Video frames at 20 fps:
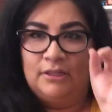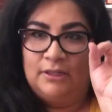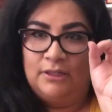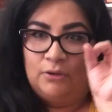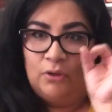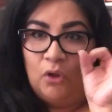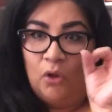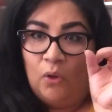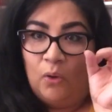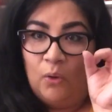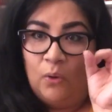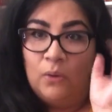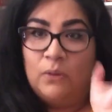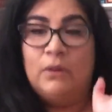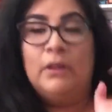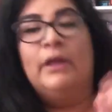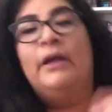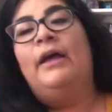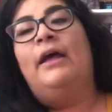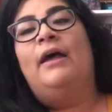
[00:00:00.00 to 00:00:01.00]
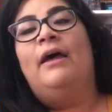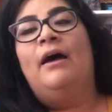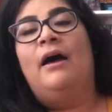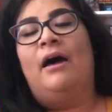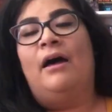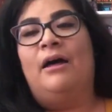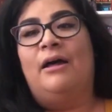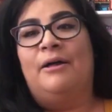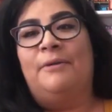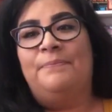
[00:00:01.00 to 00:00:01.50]
the little hole,
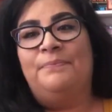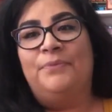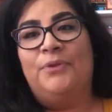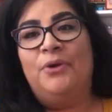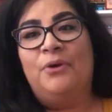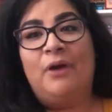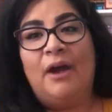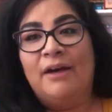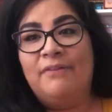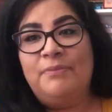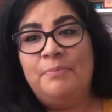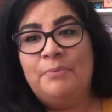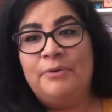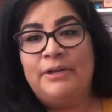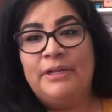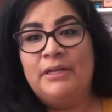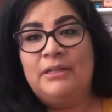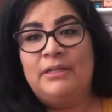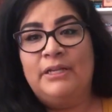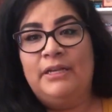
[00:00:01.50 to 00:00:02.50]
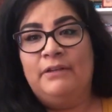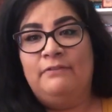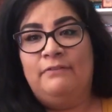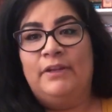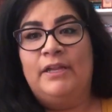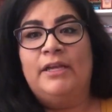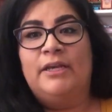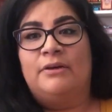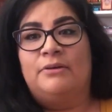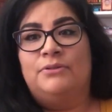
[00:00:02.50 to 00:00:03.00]
um, you'll have a pretty clean
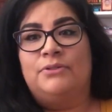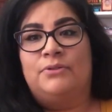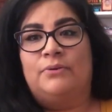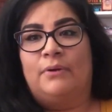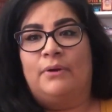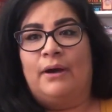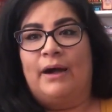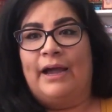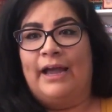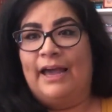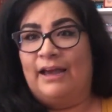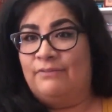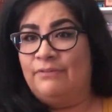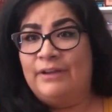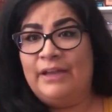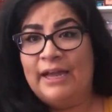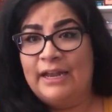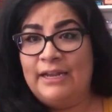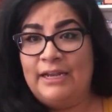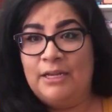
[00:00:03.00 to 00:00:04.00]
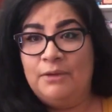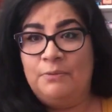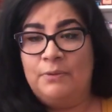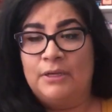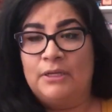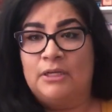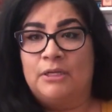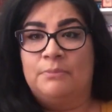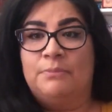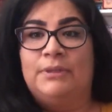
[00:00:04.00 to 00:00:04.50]
video. So I haven't had
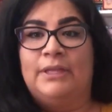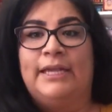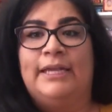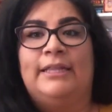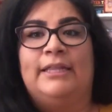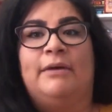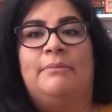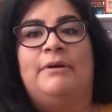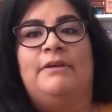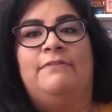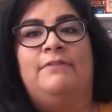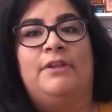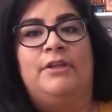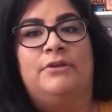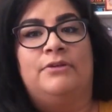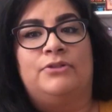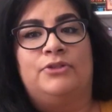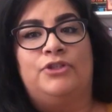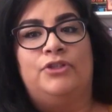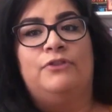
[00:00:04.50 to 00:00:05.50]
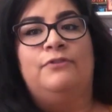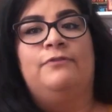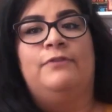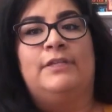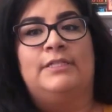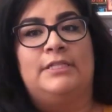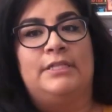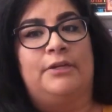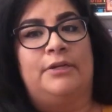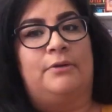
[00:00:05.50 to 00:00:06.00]
anyone complain that my videos are too
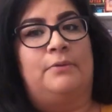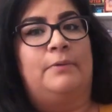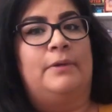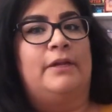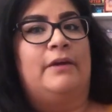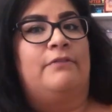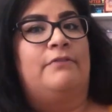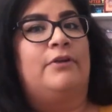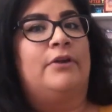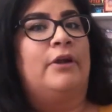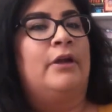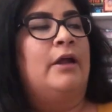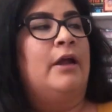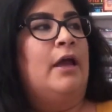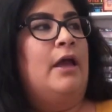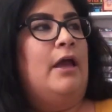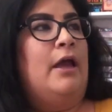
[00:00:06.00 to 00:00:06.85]
fuzzy or whatever.